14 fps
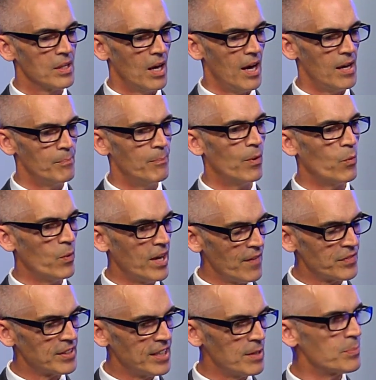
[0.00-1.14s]
But we have
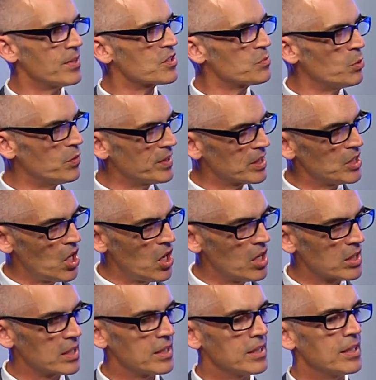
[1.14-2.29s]
to keep things moving
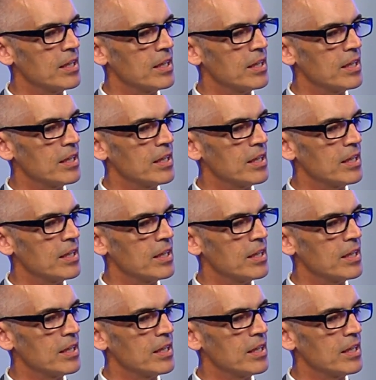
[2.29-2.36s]
along,